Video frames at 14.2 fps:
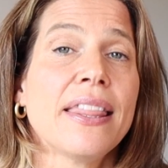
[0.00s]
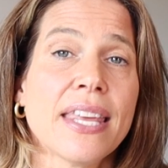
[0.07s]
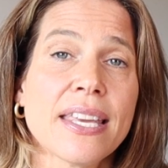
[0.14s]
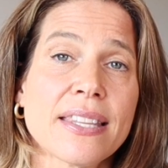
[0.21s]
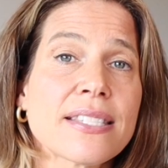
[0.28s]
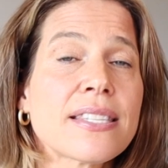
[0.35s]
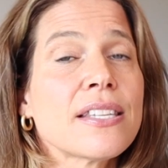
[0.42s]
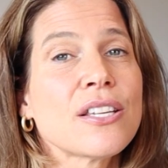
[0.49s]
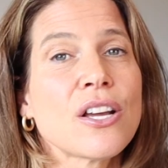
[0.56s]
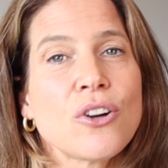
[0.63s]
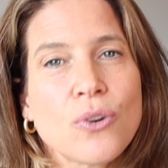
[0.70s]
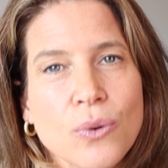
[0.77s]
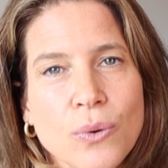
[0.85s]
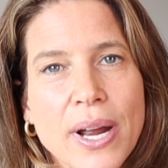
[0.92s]
I think this is a
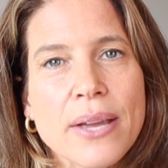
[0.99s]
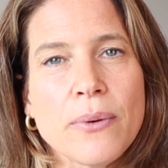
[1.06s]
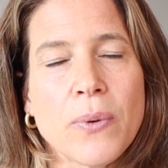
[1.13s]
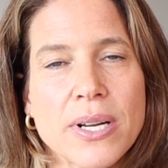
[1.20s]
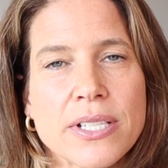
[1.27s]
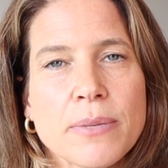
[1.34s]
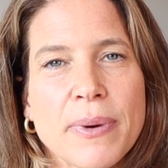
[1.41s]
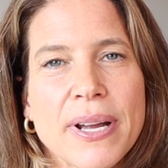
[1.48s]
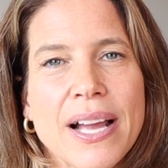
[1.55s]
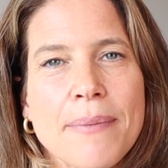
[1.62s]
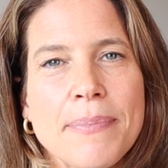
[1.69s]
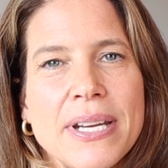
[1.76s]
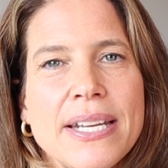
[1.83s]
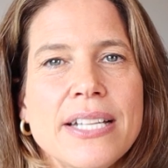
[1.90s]
great one to bring
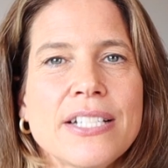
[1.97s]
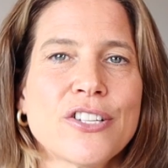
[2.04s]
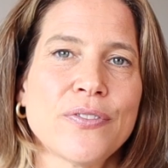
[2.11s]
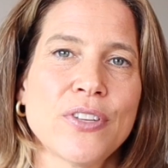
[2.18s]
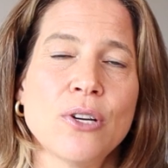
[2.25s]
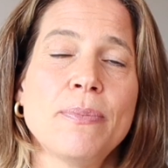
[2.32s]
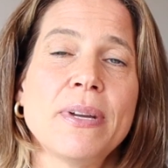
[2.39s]
up in an interview